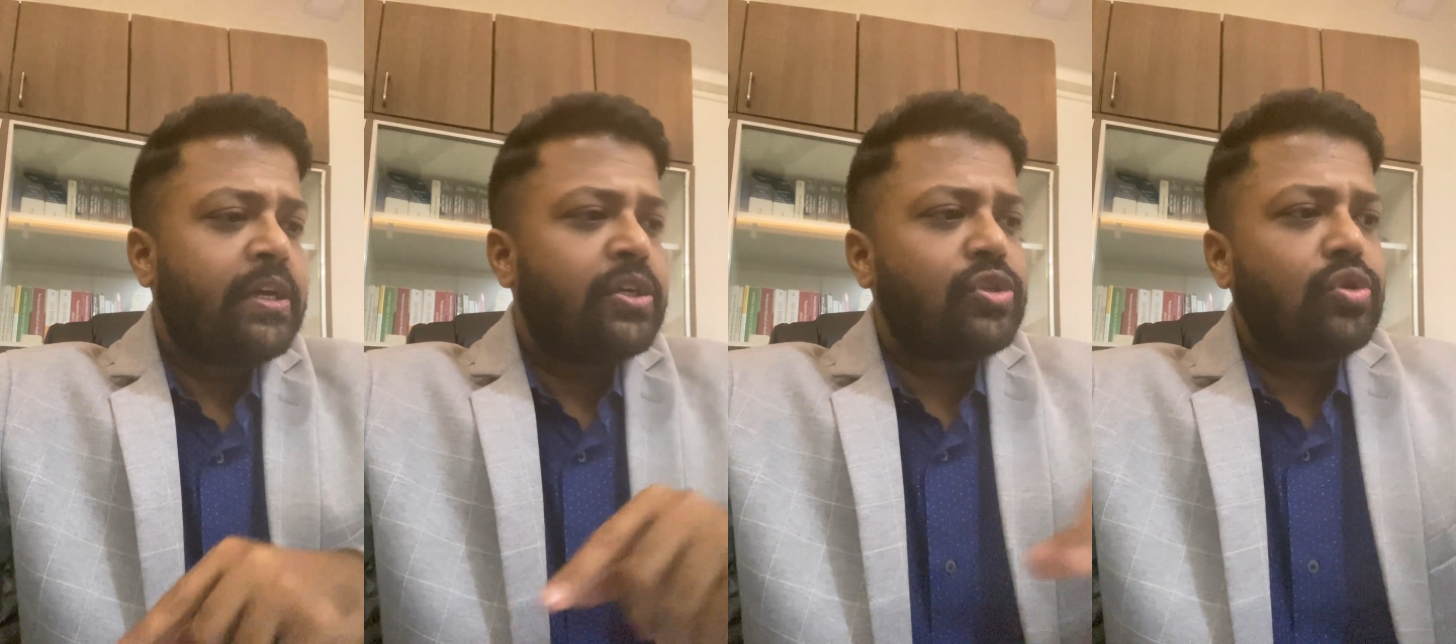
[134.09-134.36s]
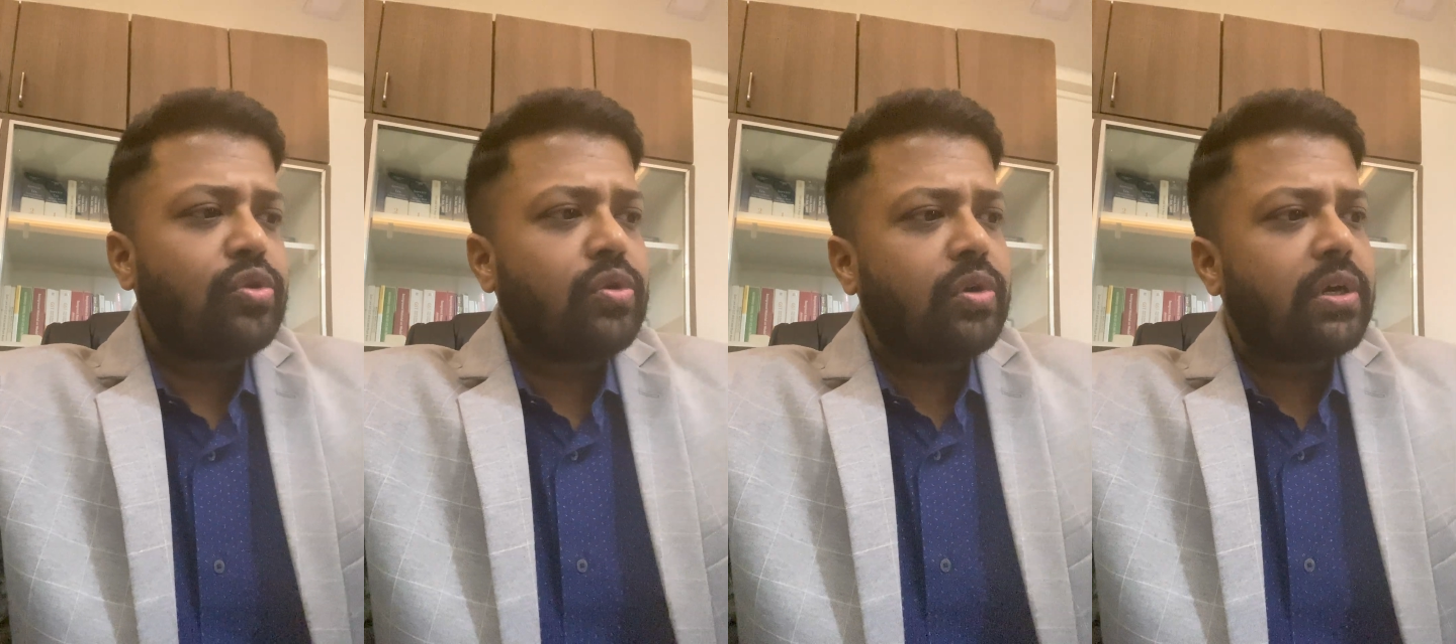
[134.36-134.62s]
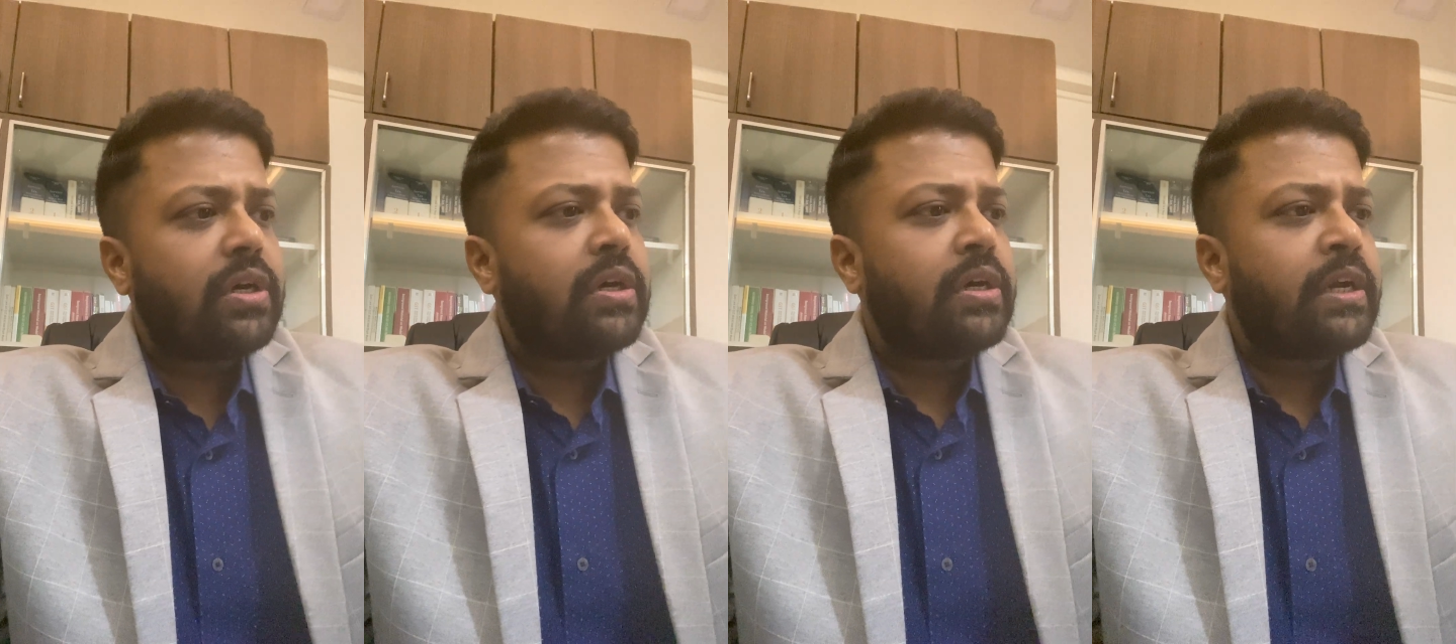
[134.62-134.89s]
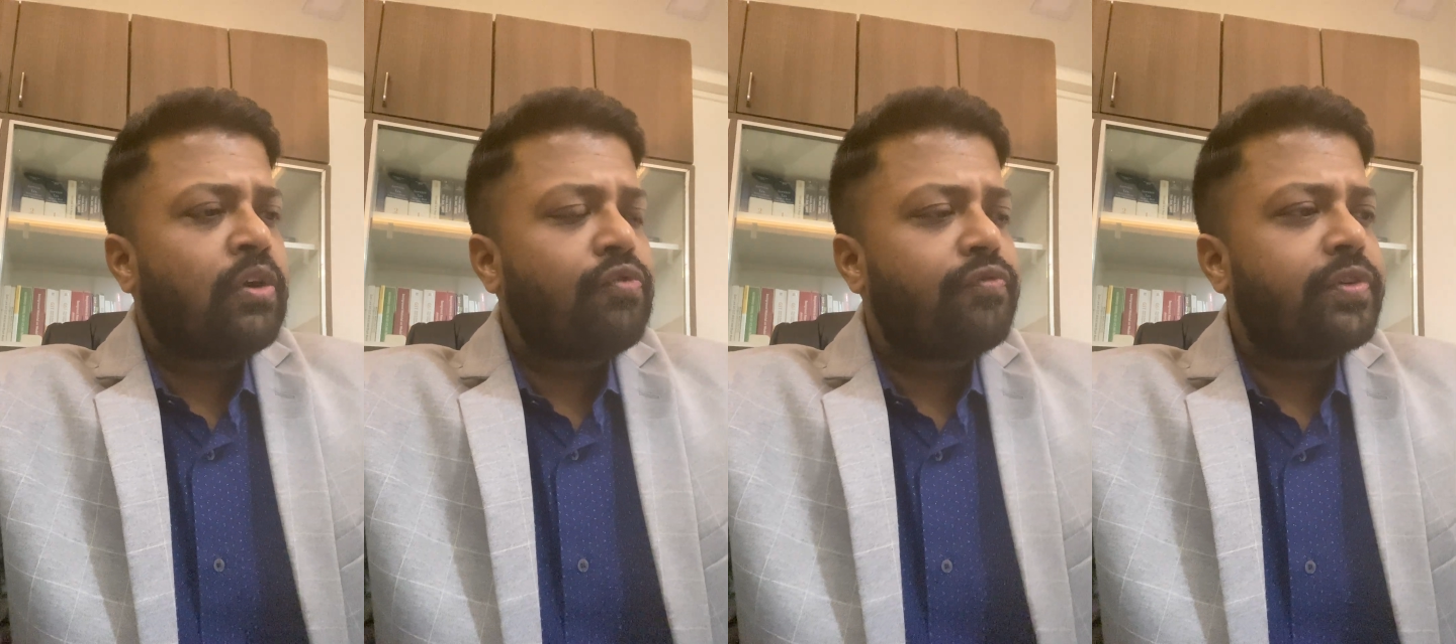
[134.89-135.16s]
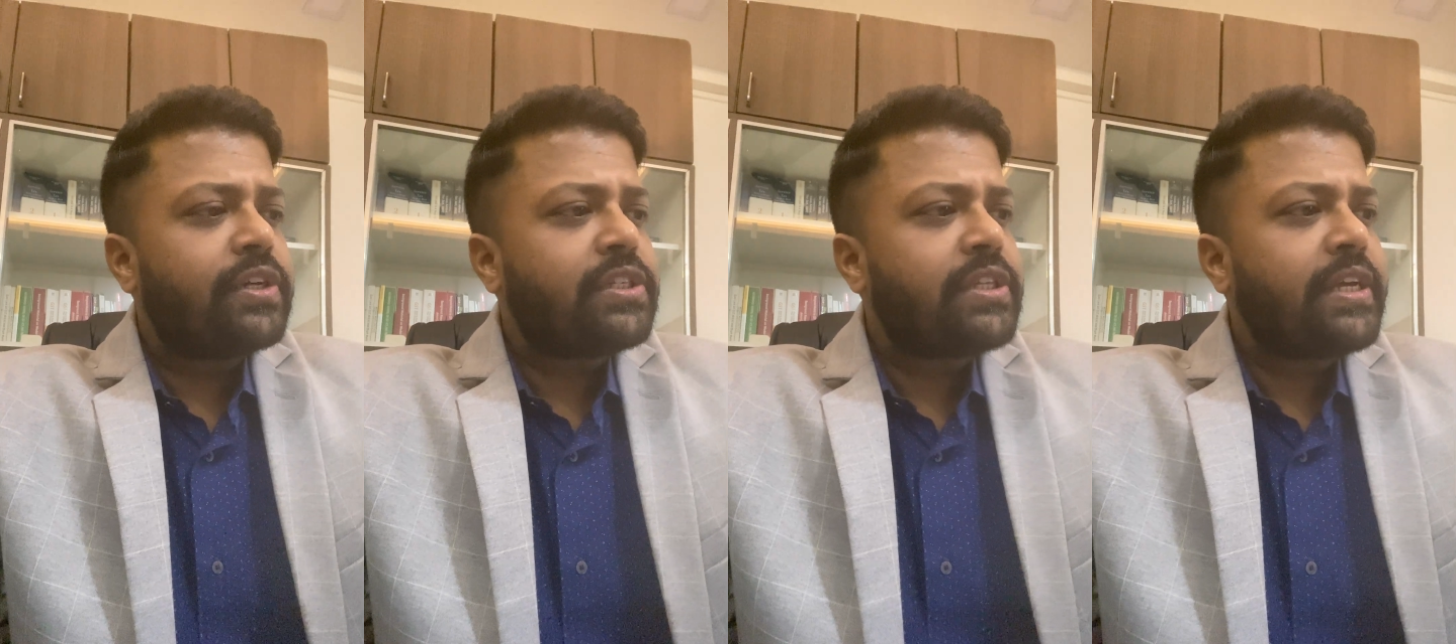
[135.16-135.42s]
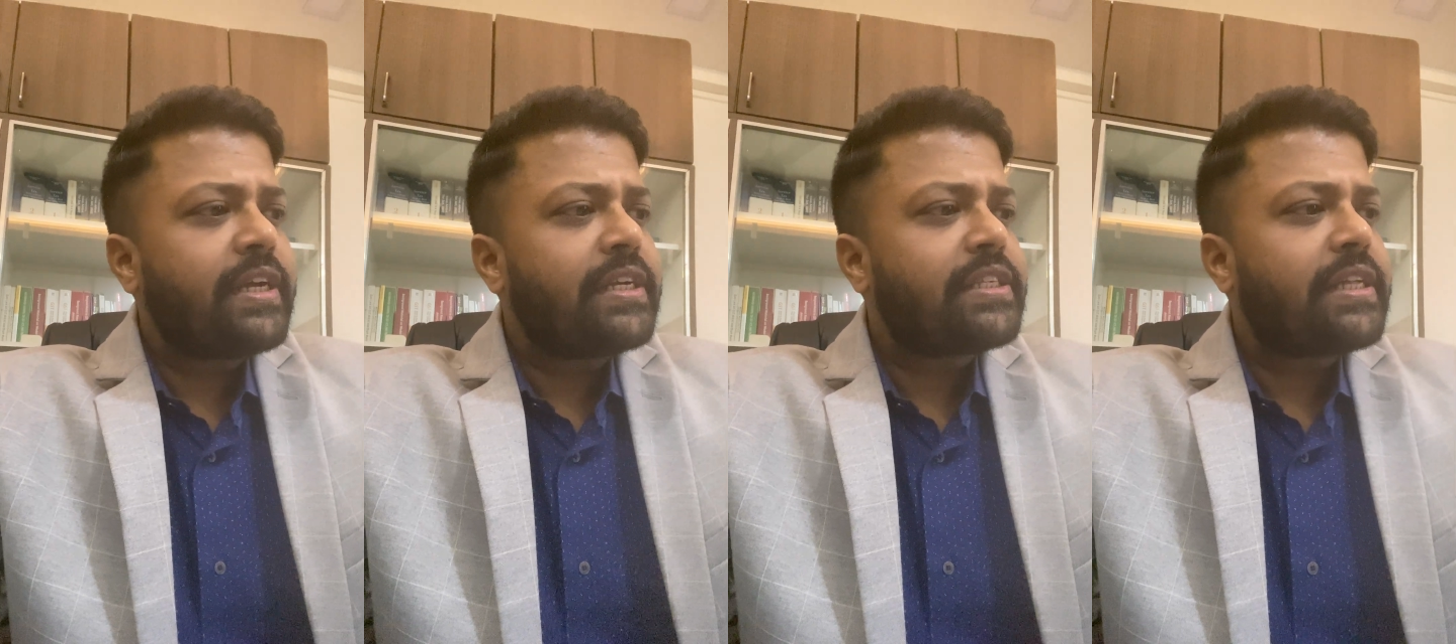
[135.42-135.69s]
So now first
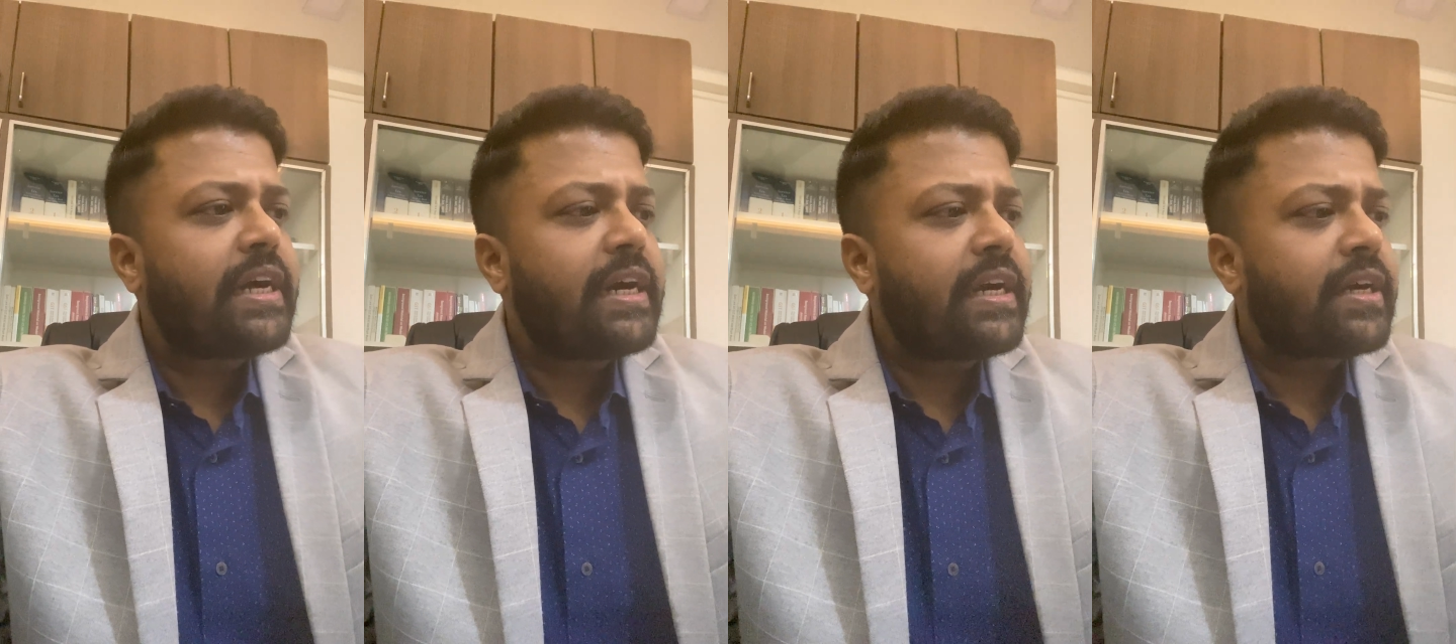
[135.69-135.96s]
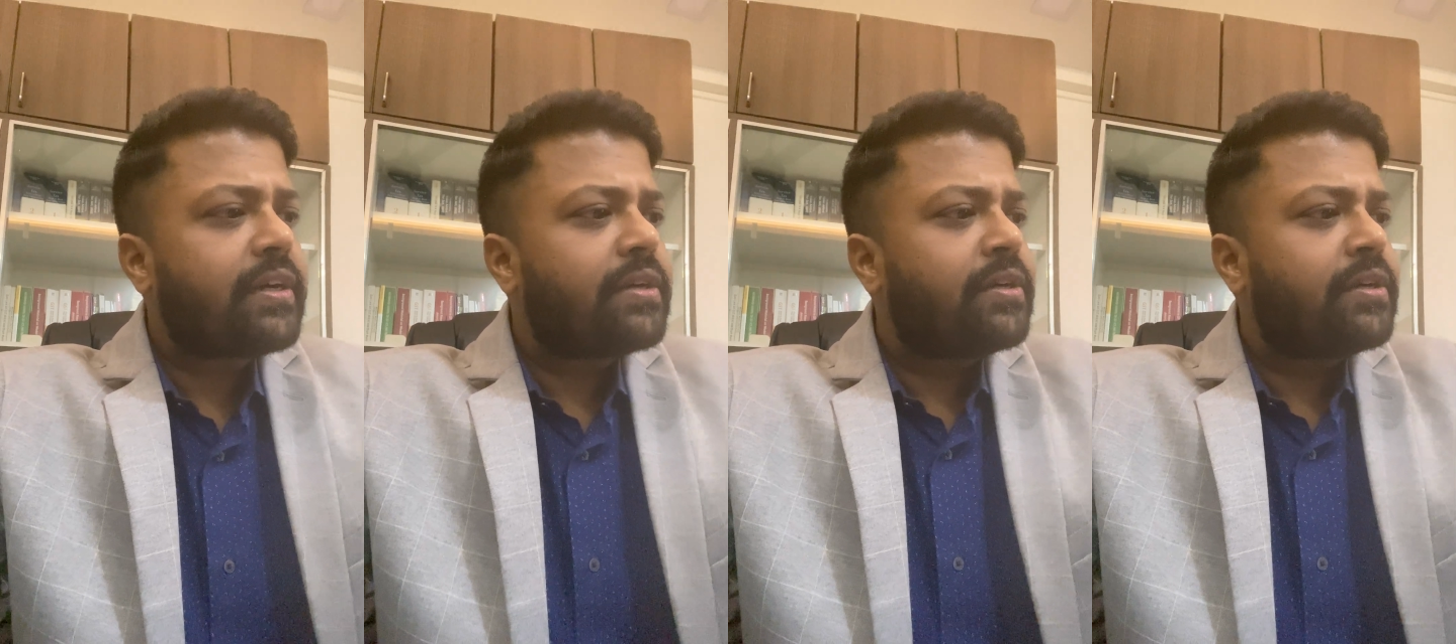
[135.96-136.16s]
thing is that